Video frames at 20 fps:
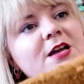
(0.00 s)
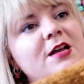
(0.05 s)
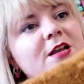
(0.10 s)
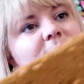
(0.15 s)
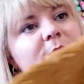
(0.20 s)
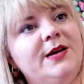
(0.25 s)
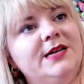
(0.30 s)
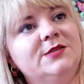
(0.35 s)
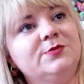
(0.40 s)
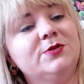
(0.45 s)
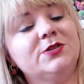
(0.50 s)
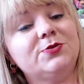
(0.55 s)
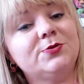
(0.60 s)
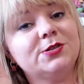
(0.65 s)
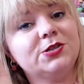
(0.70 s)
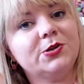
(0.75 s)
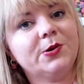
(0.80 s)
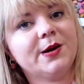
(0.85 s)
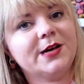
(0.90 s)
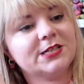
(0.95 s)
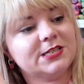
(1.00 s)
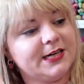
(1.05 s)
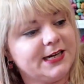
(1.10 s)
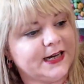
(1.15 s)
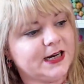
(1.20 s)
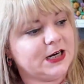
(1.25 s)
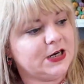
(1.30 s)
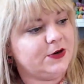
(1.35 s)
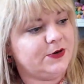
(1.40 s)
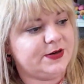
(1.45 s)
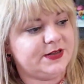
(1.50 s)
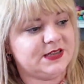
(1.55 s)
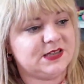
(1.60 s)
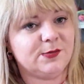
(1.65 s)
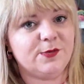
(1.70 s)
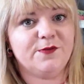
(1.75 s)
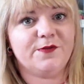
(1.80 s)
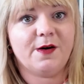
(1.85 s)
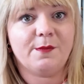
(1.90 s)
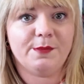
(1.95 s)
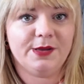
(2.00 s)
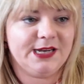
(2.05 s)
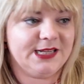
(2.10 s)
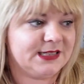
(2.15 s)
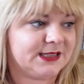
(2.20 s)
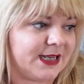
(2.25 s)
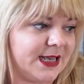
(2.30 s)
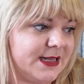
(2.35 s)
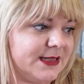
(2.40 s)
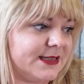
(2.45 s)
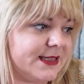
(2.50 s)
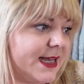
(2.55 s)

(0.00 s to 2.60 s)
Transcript: colourways, which we do actually include in some of our mini skein